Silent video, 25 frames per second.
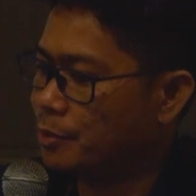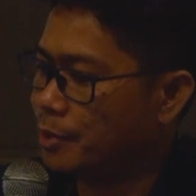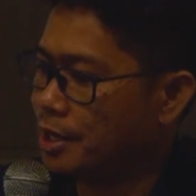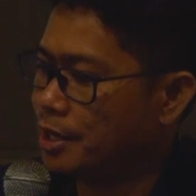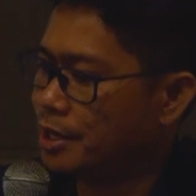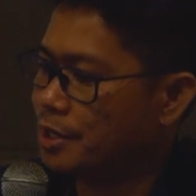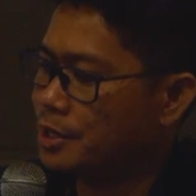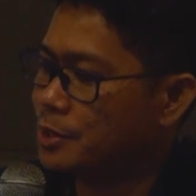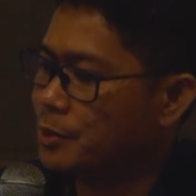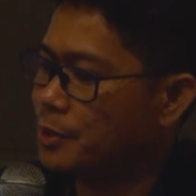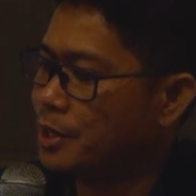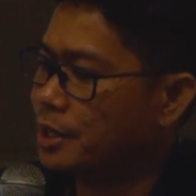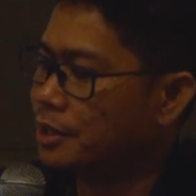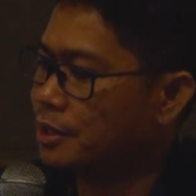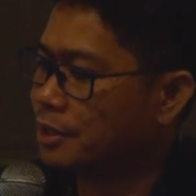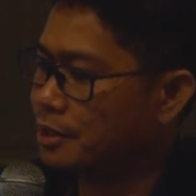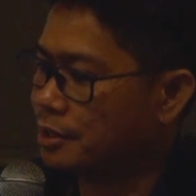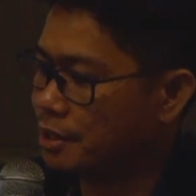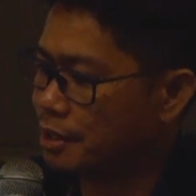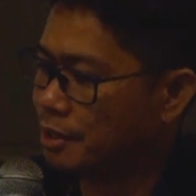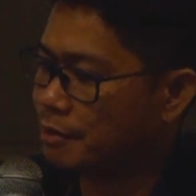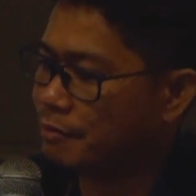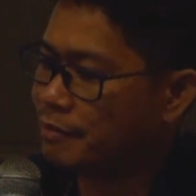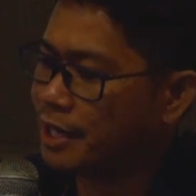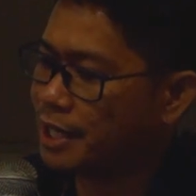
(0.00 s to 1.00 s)
where you
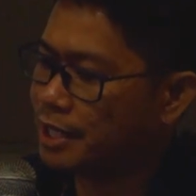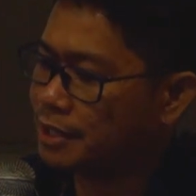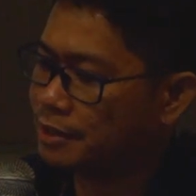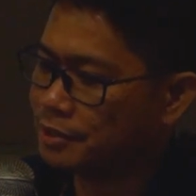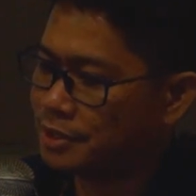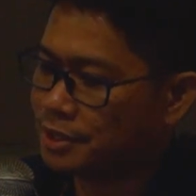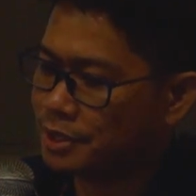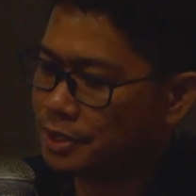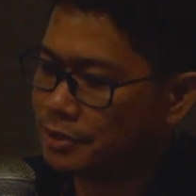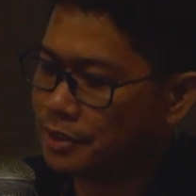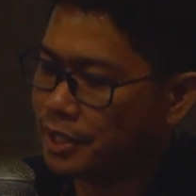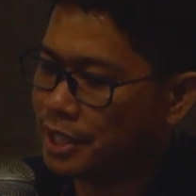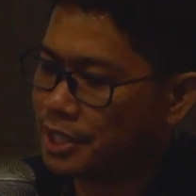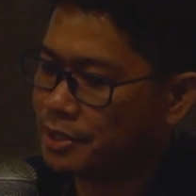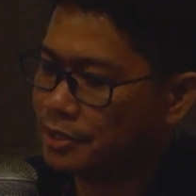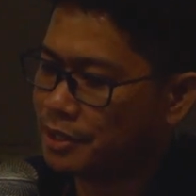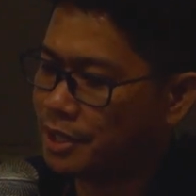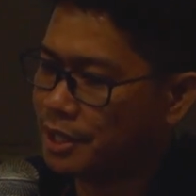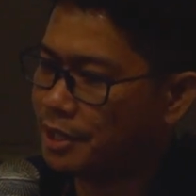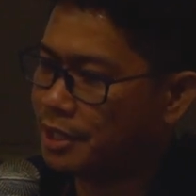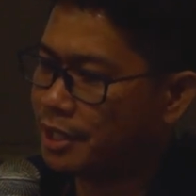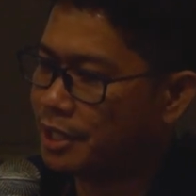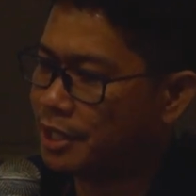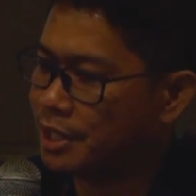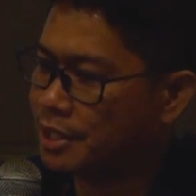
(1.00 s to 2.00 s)
enter a valid
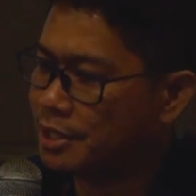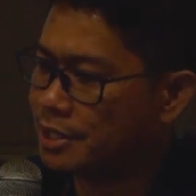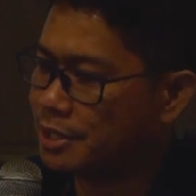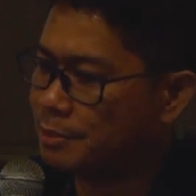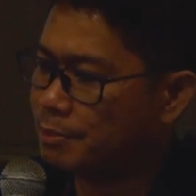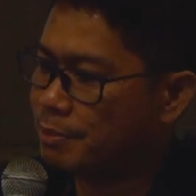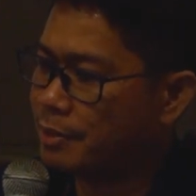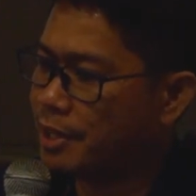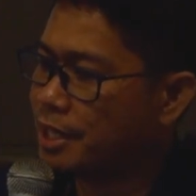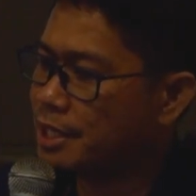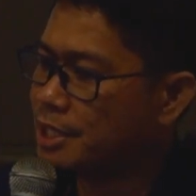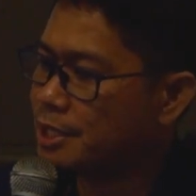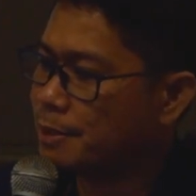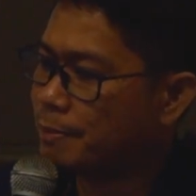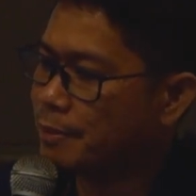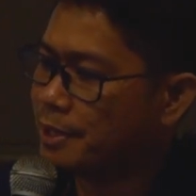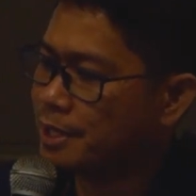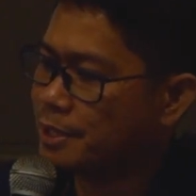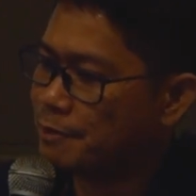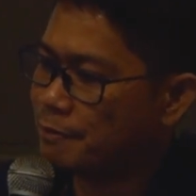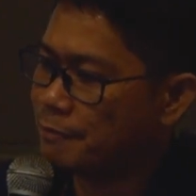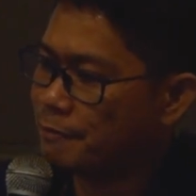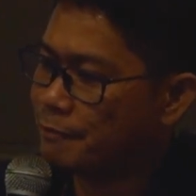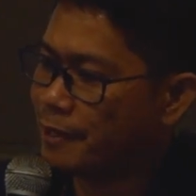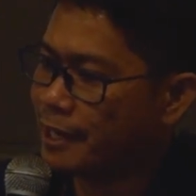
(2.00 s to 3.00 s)
registration and then it's being
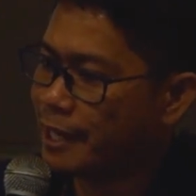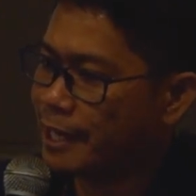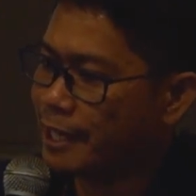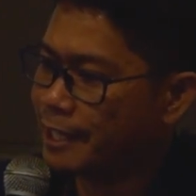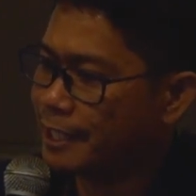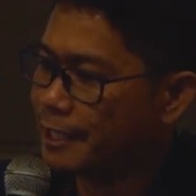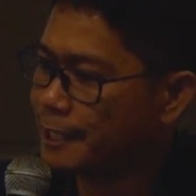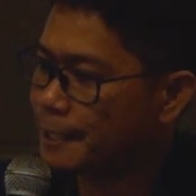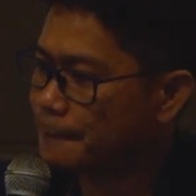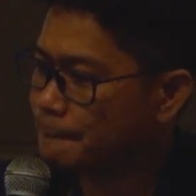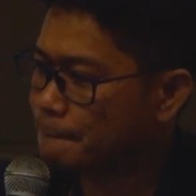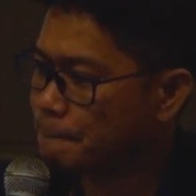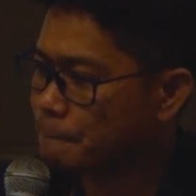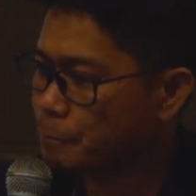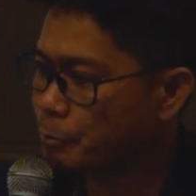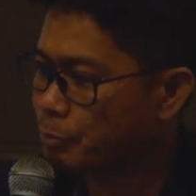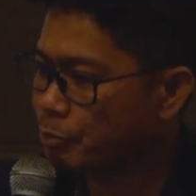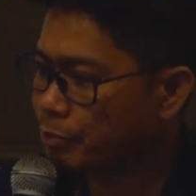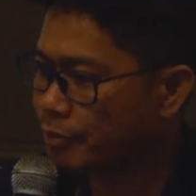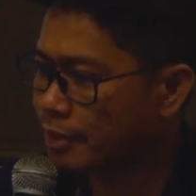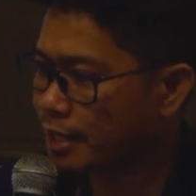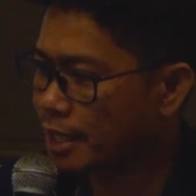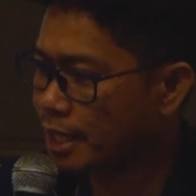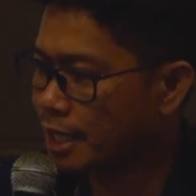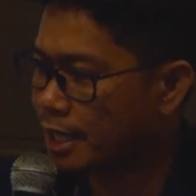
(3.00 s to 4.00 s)
specified
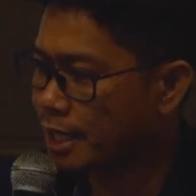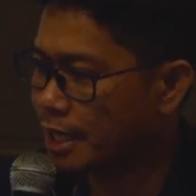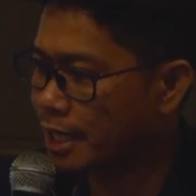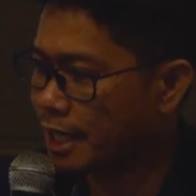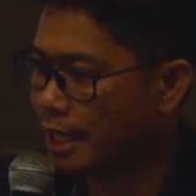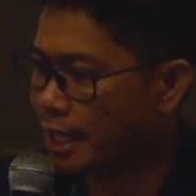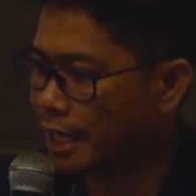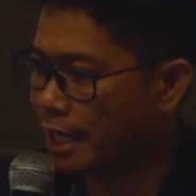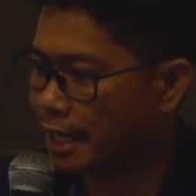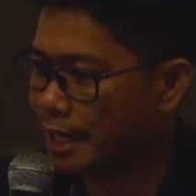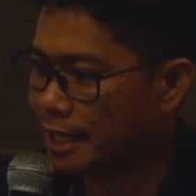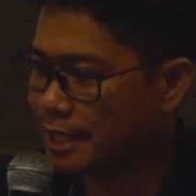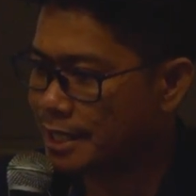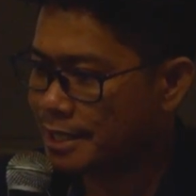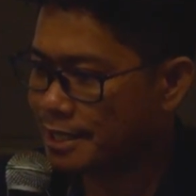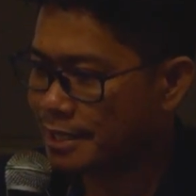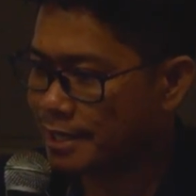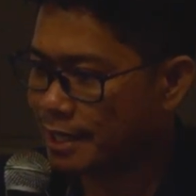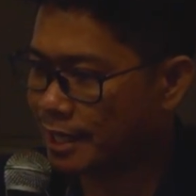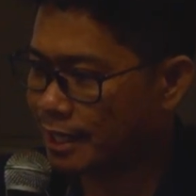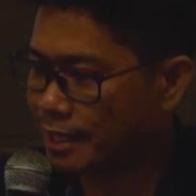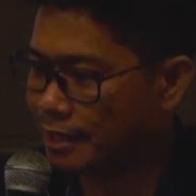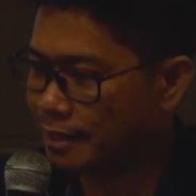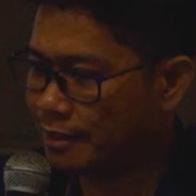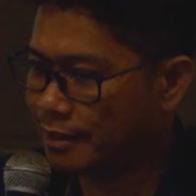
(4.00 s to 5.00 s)

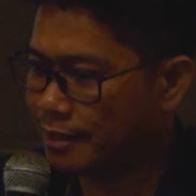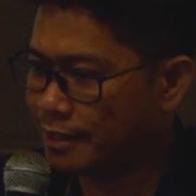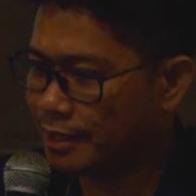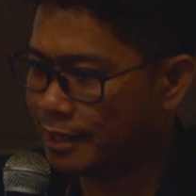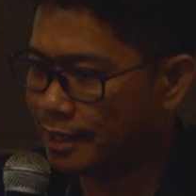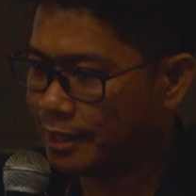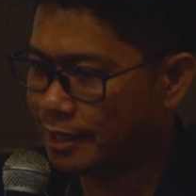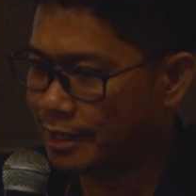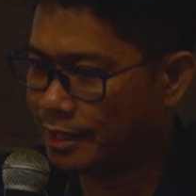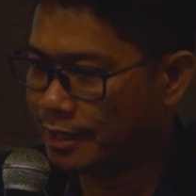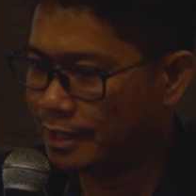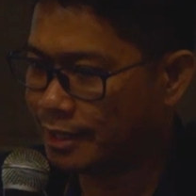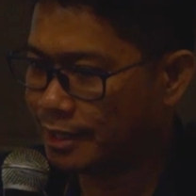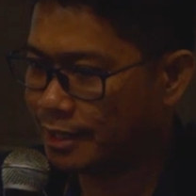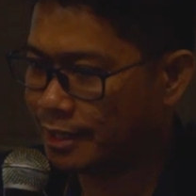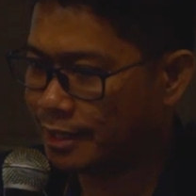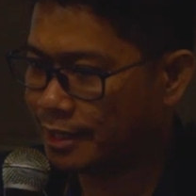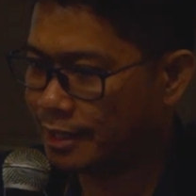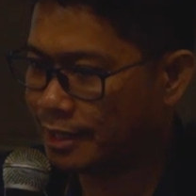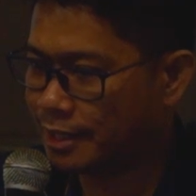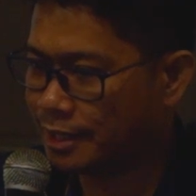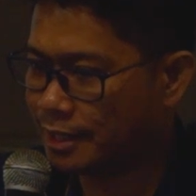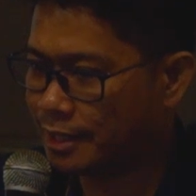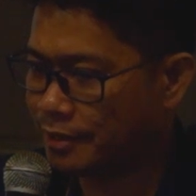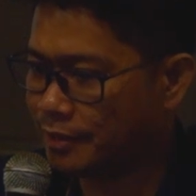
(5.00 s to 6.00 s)
inside the
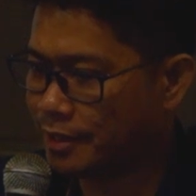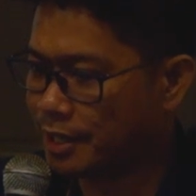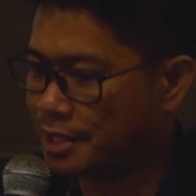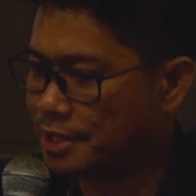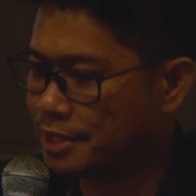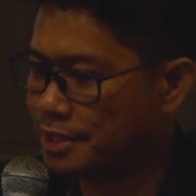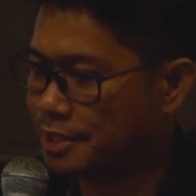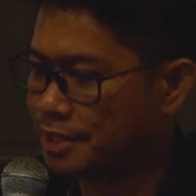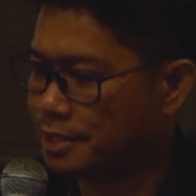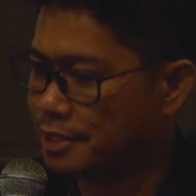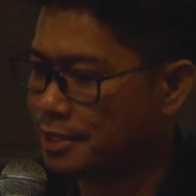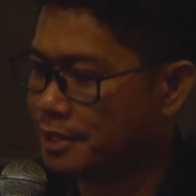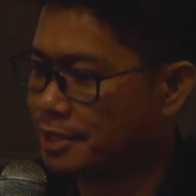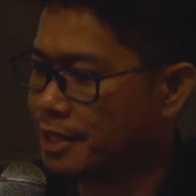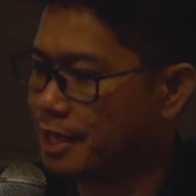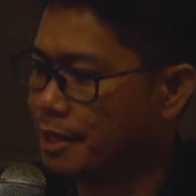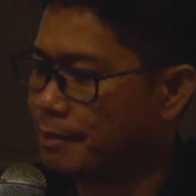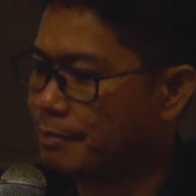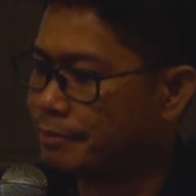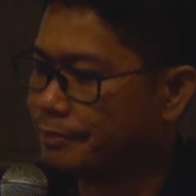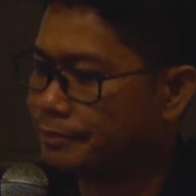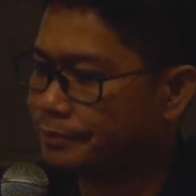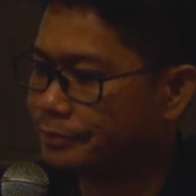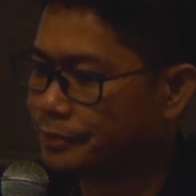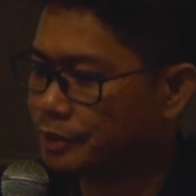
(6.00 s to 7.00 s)
register
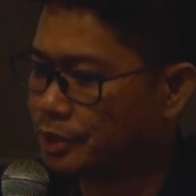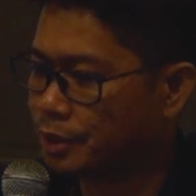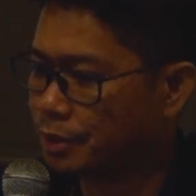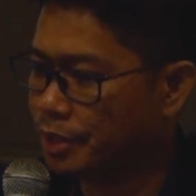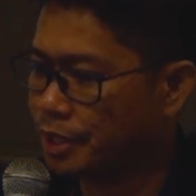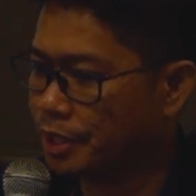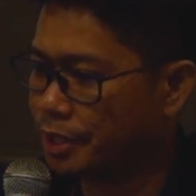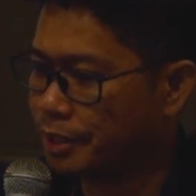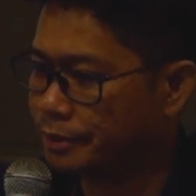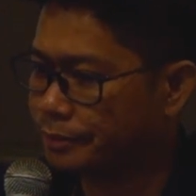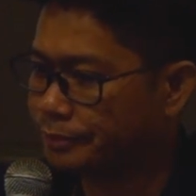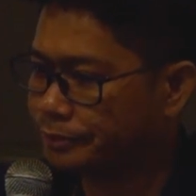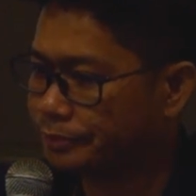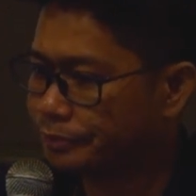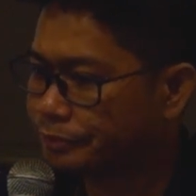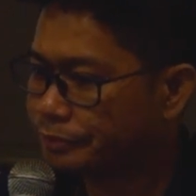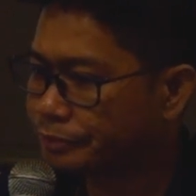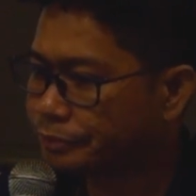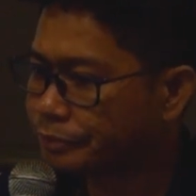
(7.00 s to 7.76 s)
step. So here,